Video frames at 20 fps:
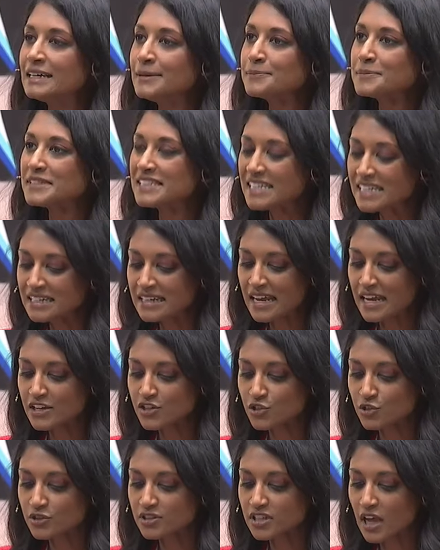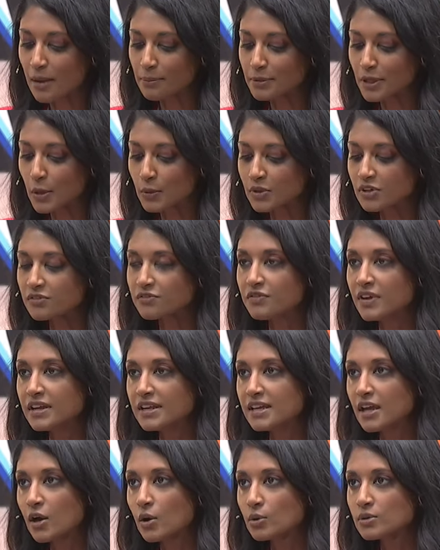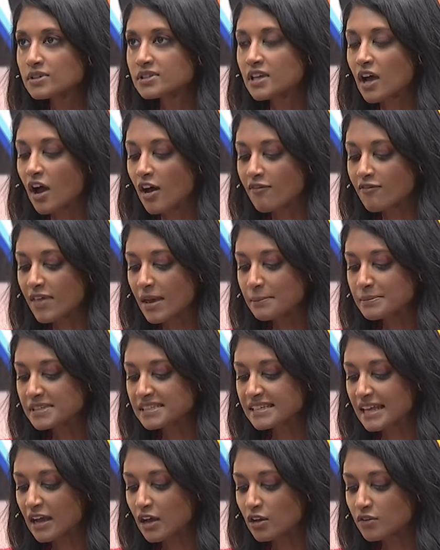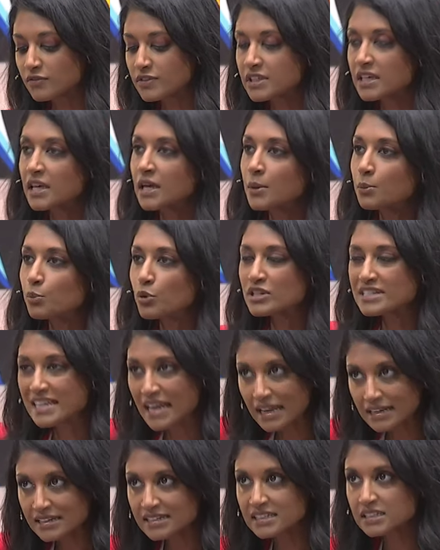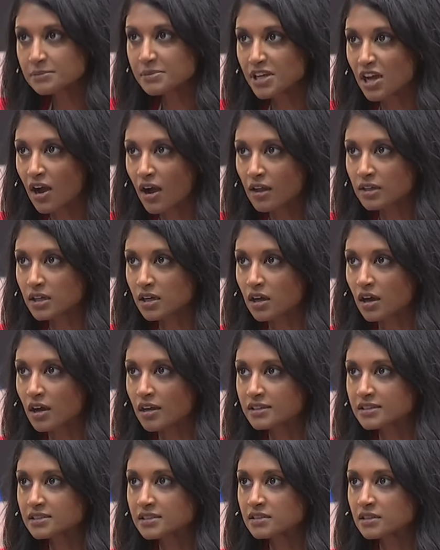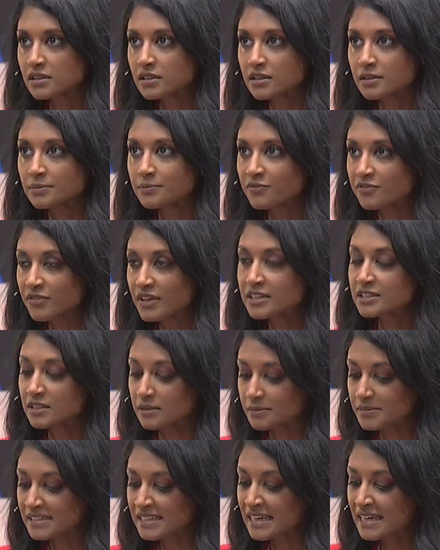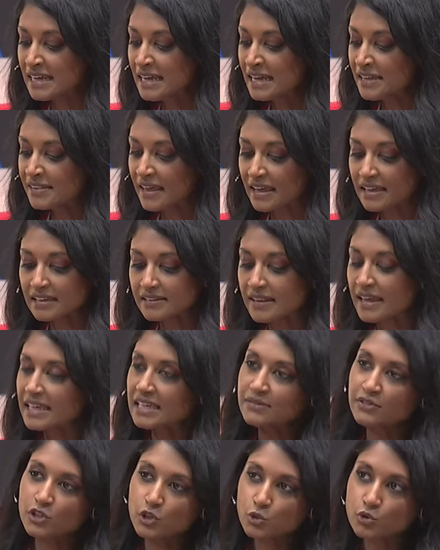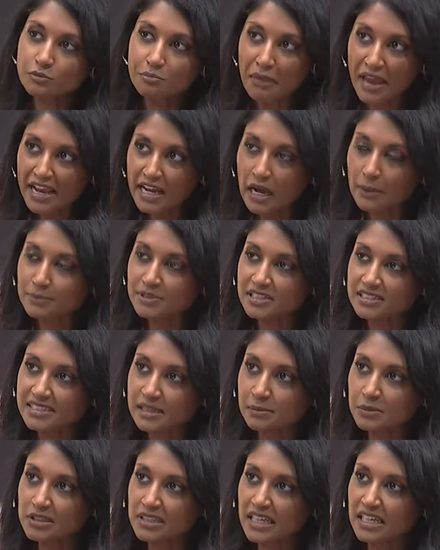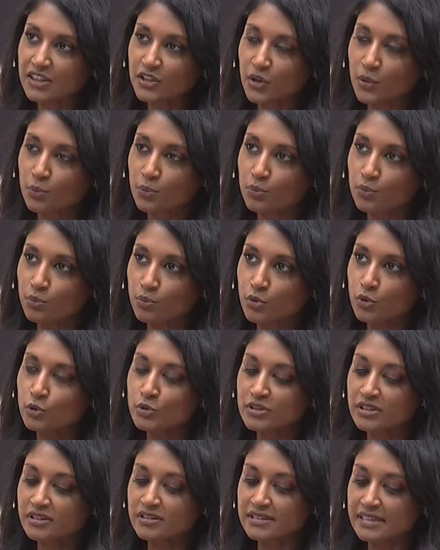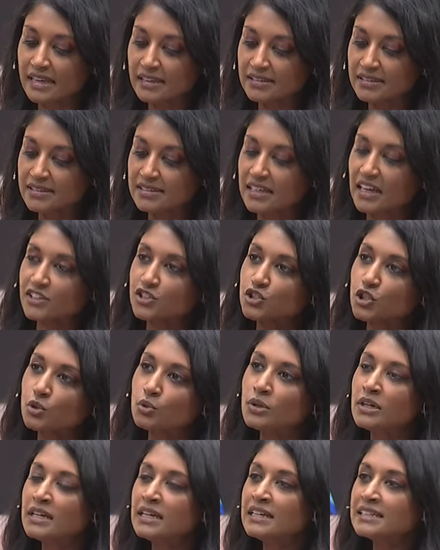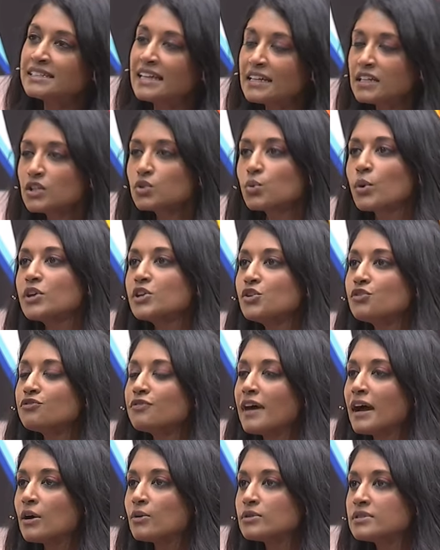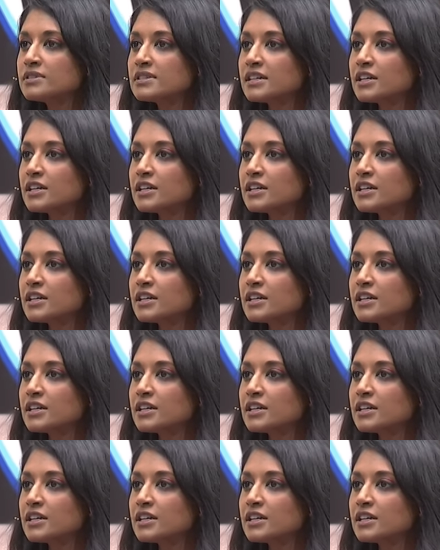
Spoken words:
teenagers uploaded videos of themselves pretending to be Holocaust victims. They even used makeup to simulate their bruises and such. So tell us what you found